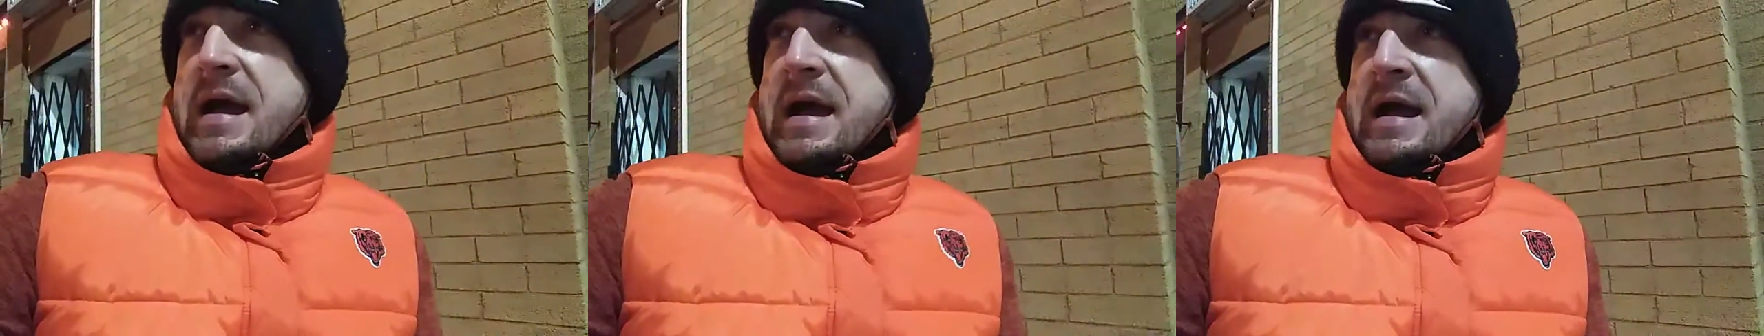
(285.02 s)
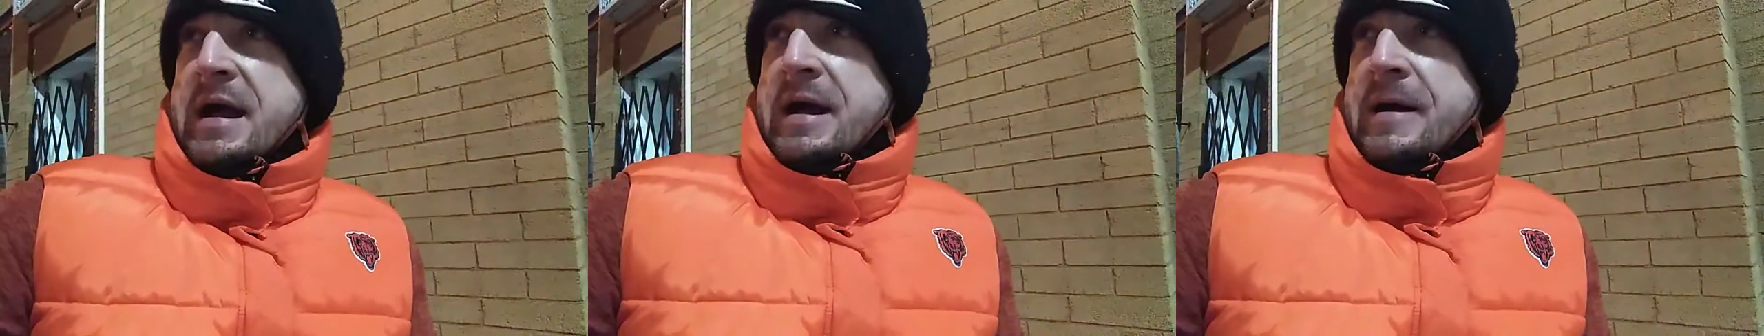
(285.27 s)

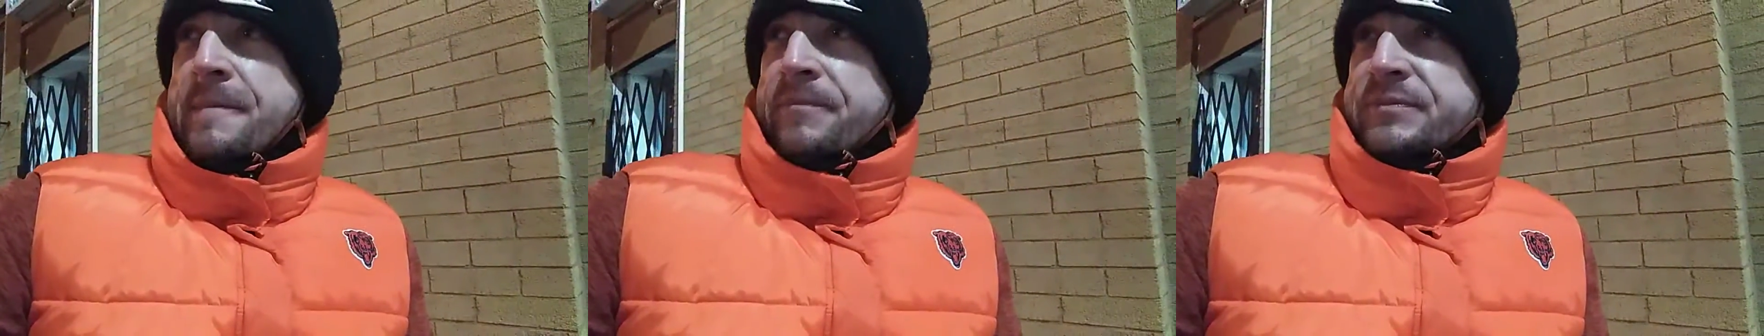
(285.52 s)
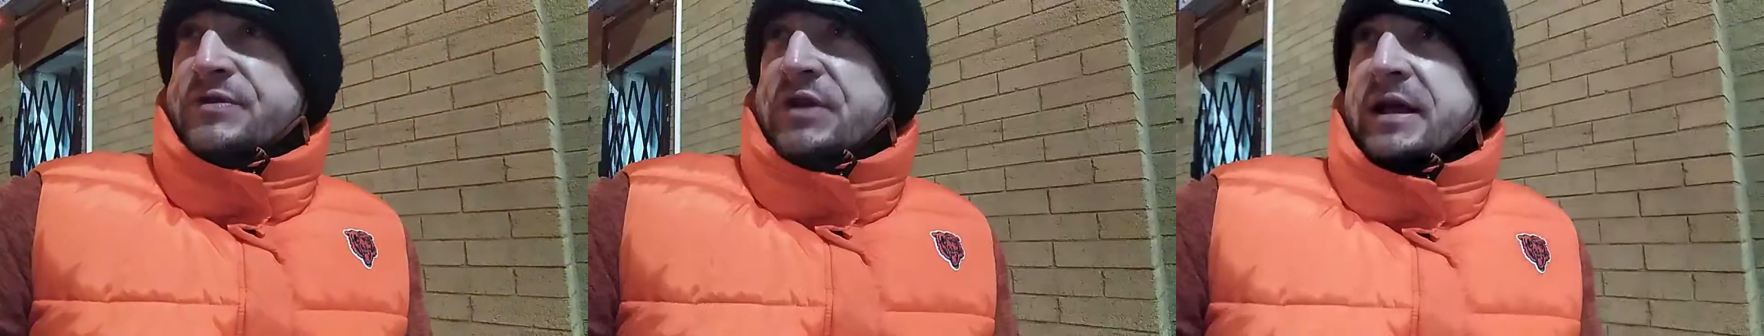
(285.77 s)

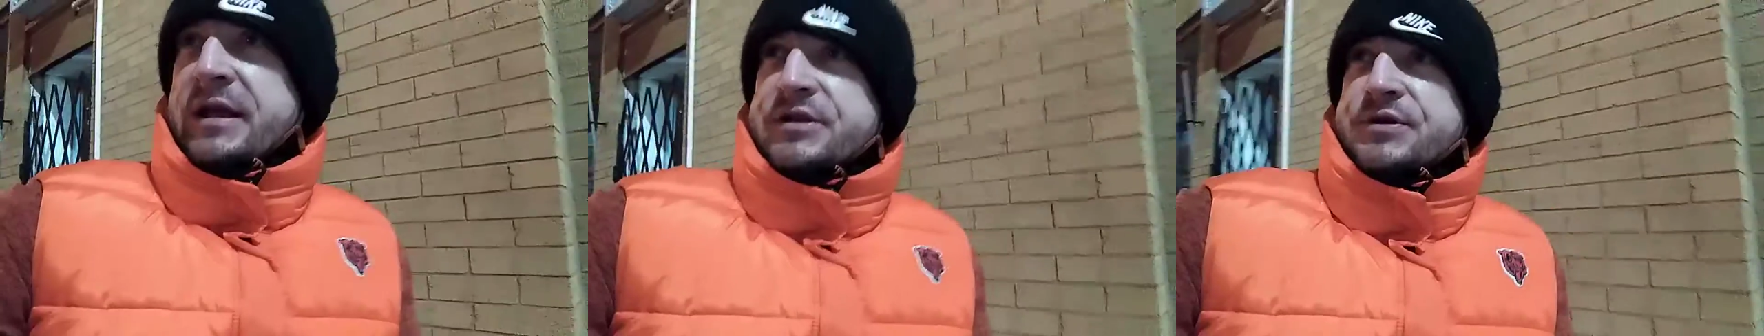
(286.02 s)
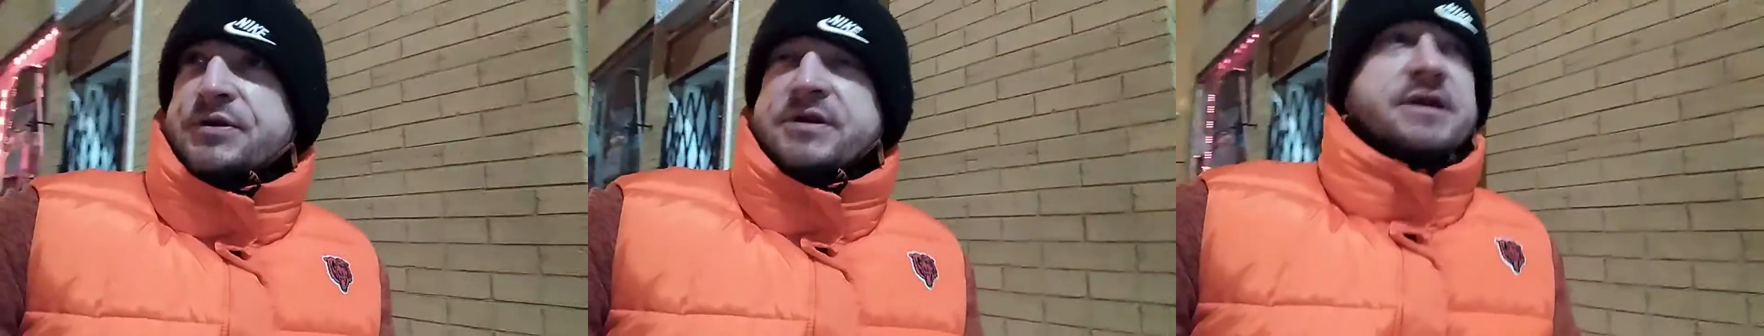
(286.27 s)
um, so I can
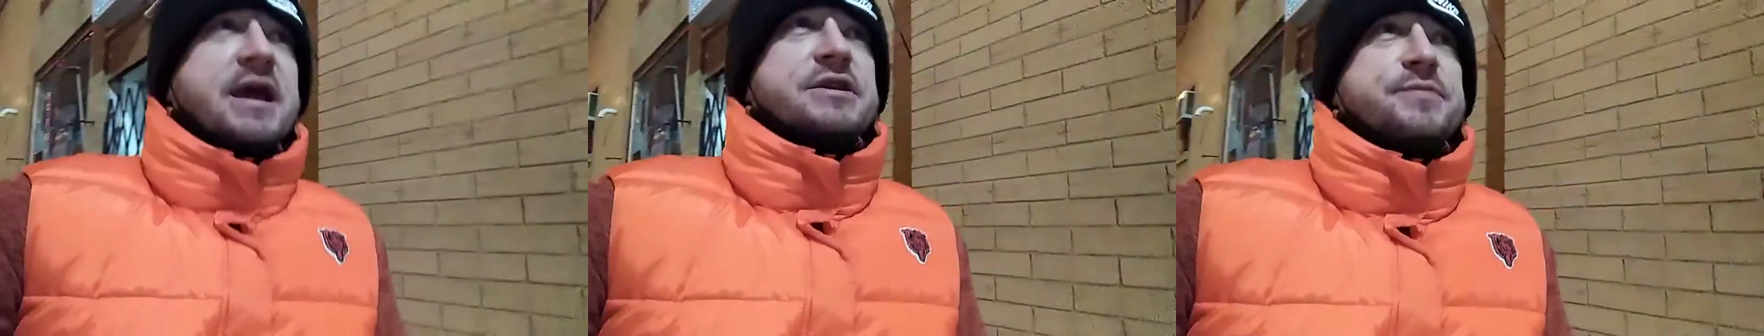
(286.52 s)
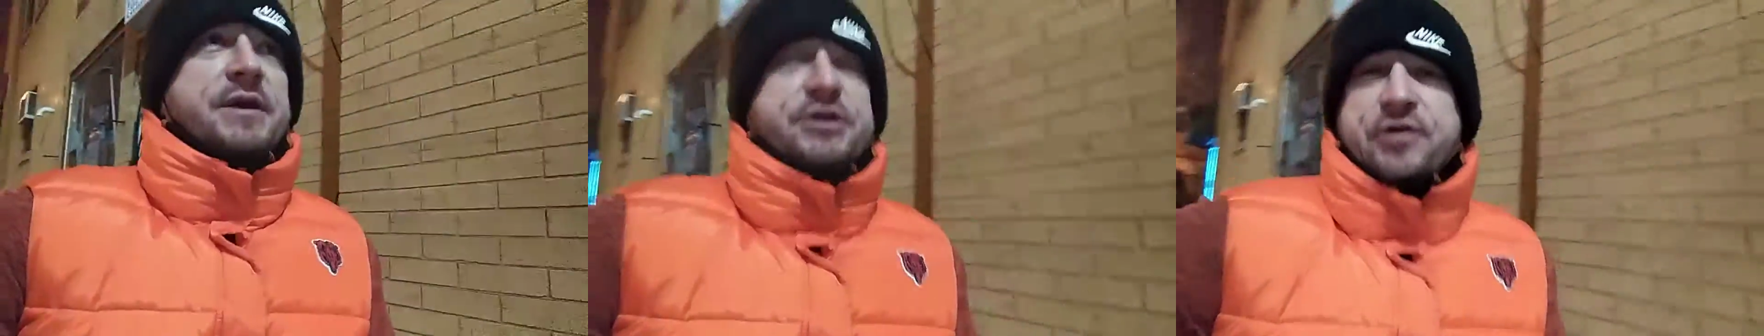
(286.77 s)

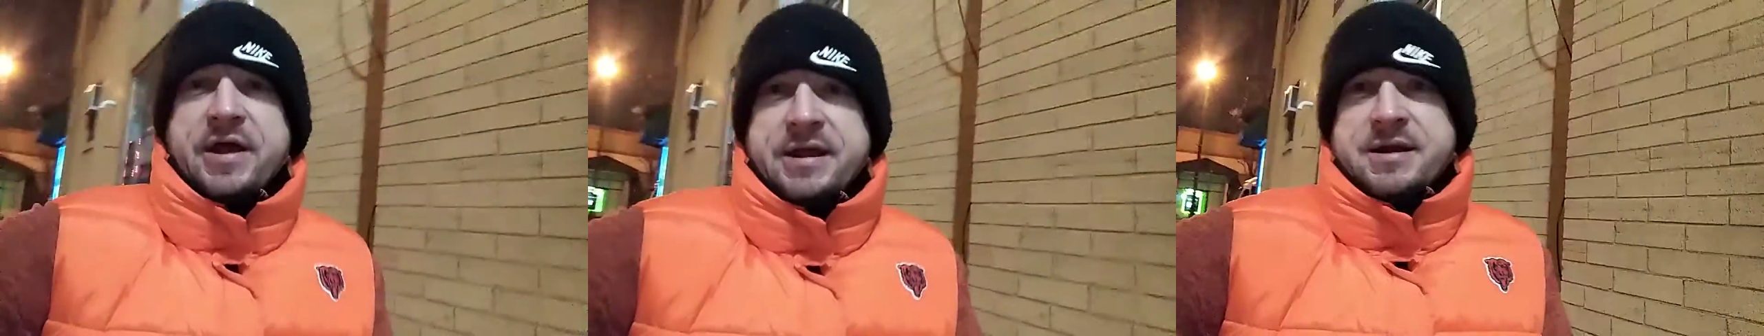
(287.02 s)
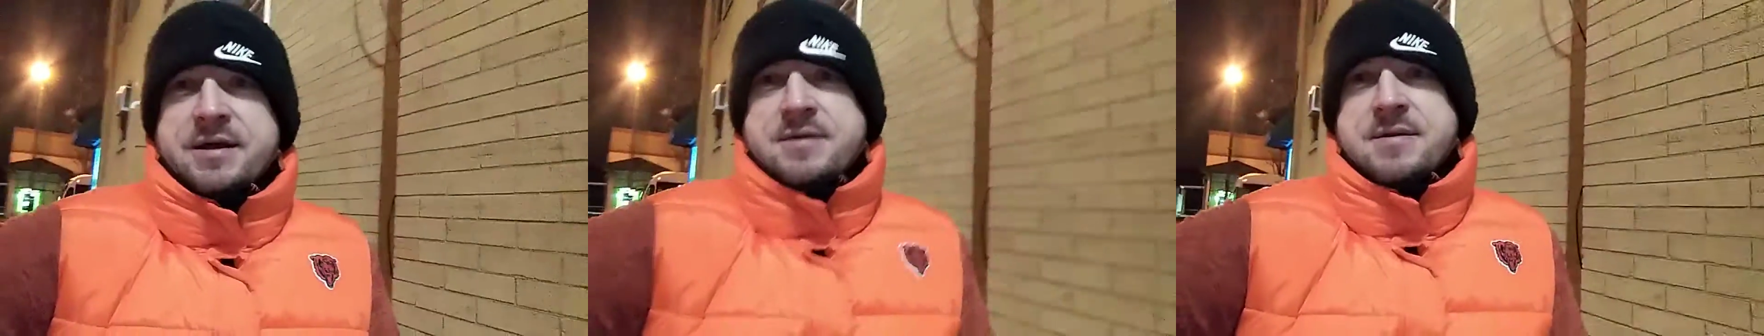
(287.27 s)
catch my
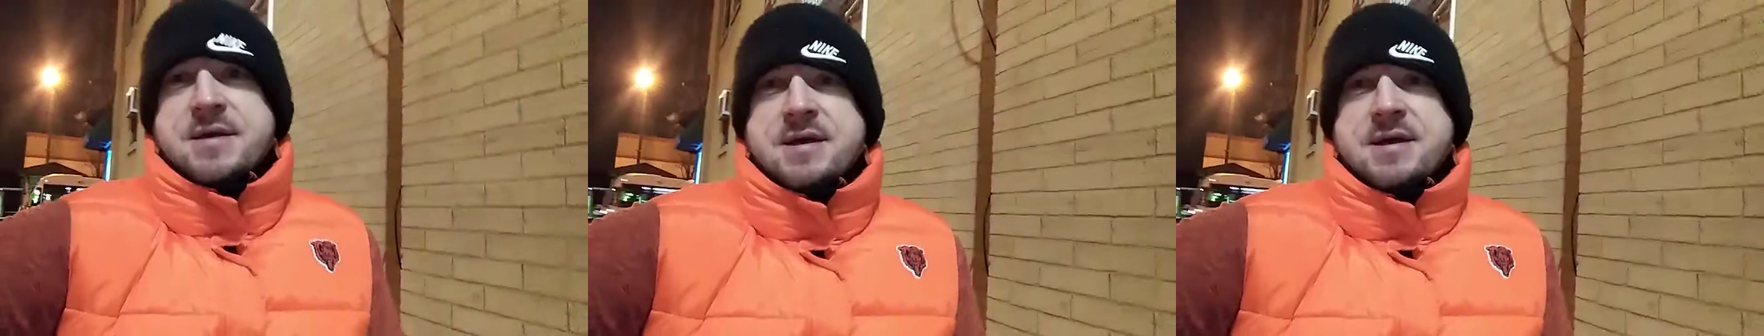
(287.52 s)
train.